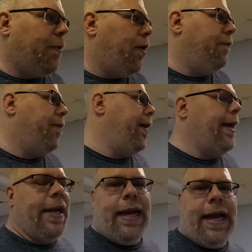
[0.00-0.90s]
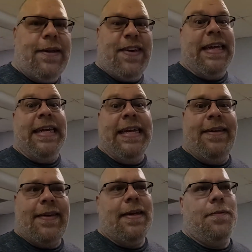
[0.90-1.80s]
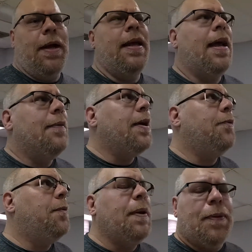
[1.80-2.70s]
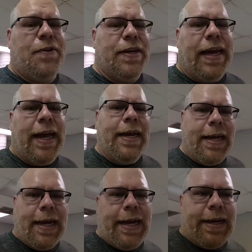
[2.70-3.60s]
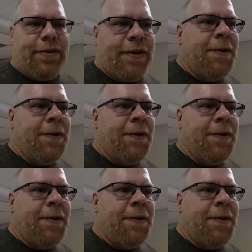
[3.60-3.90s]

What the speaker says: we're over 8 gigahash easy. We'll be pushing 9 gigahash.